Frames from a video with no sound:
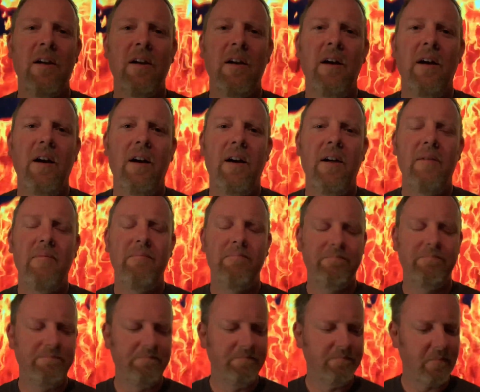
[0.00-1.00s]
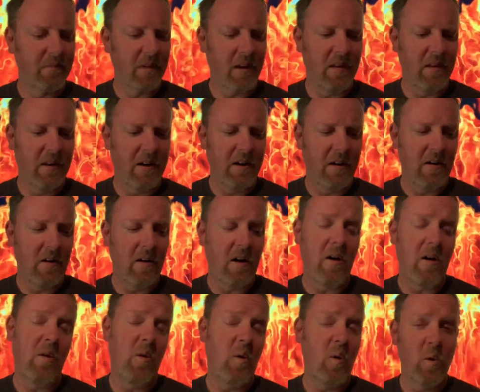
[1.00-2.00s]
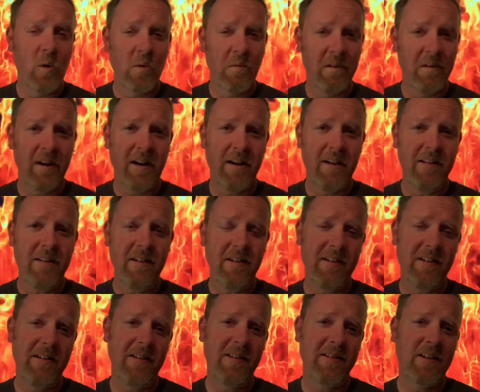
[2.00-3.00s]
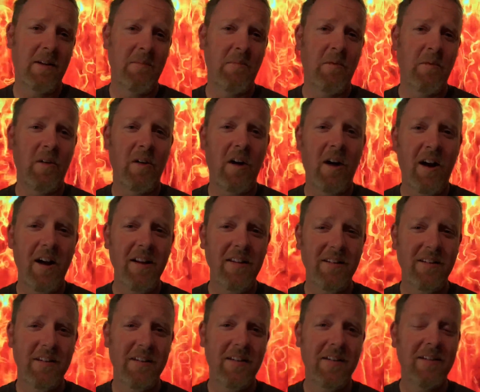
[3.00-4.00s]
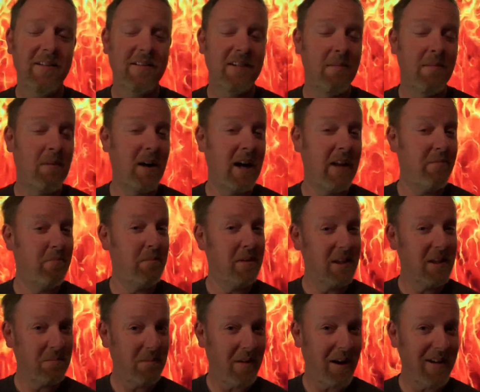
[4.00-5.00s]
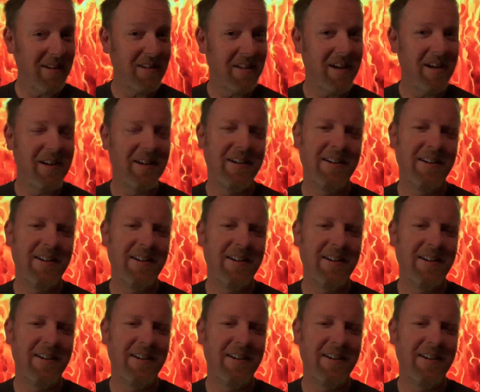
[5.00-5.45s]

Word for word: Um, they are all horror related. Some are hot, some might even be spicy.